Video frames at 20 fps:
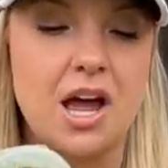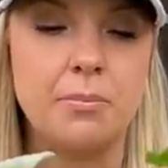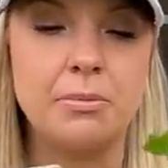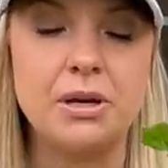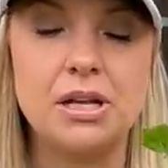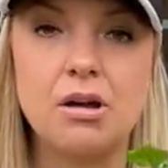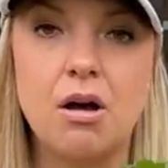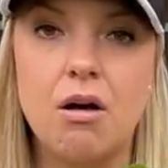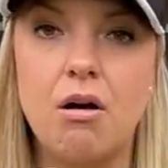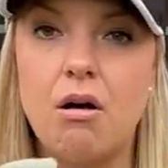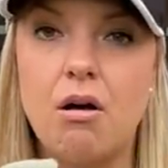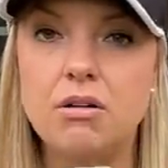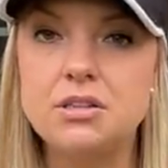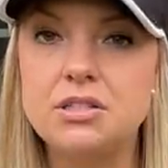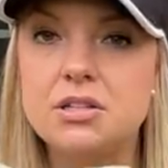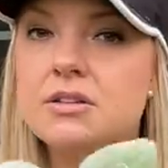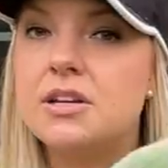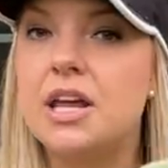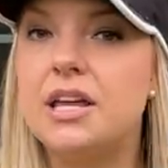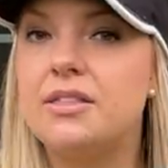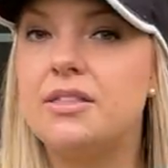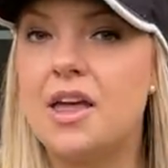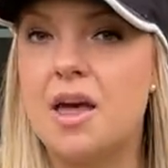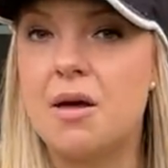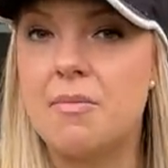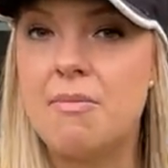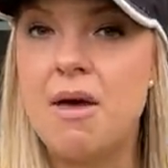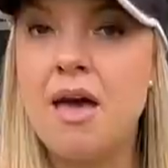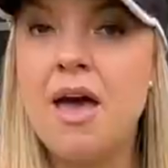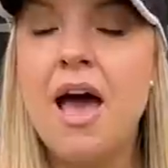I'm going to alternate
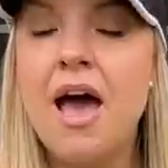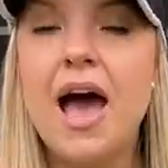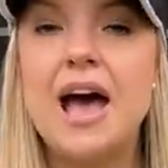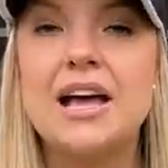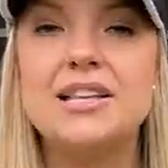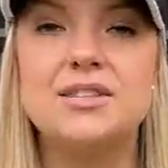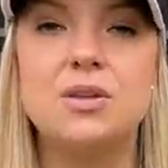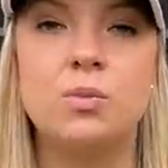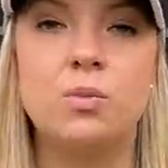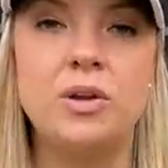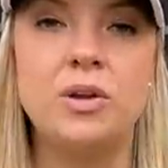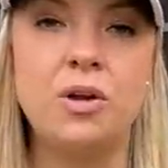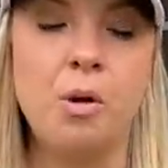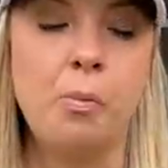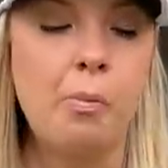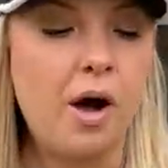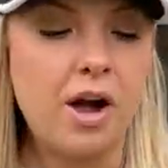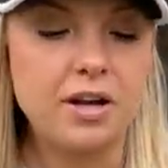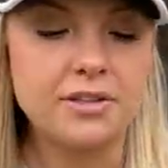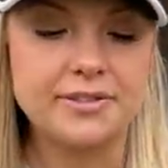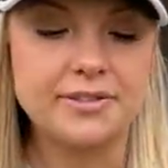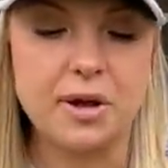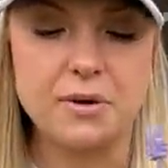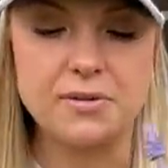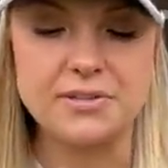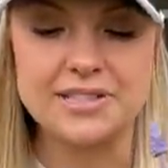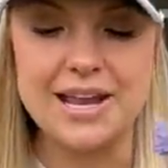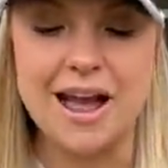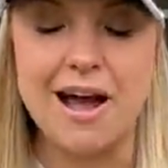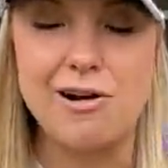them as the window box
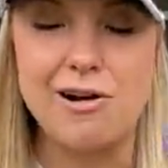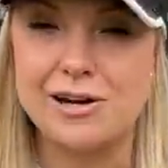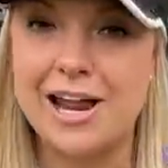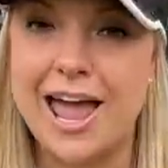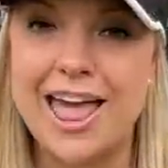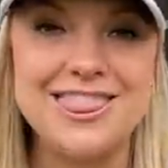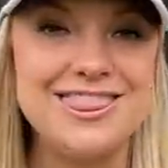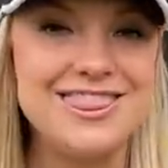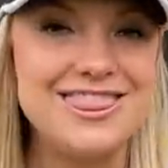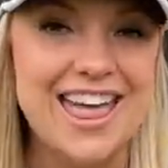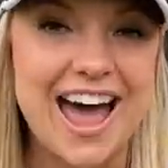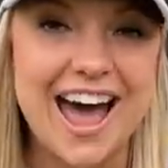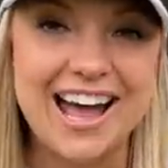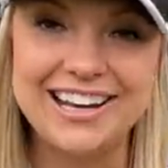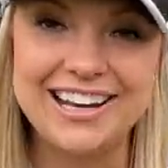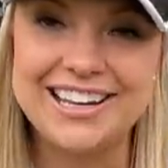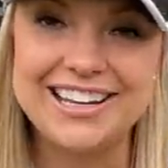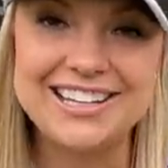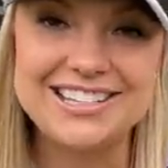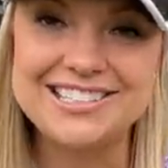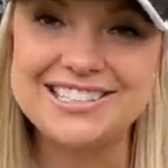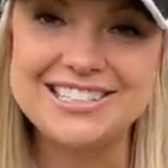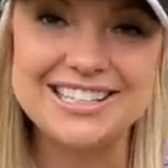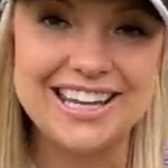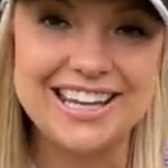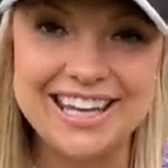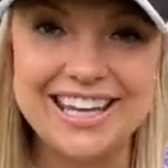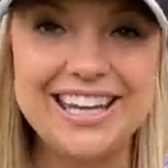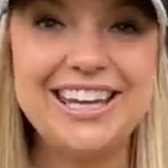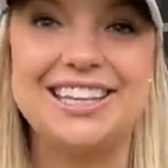goes down, and that is
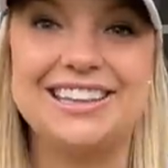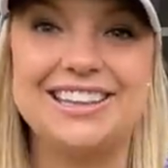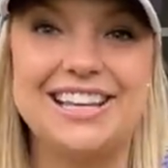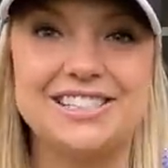it.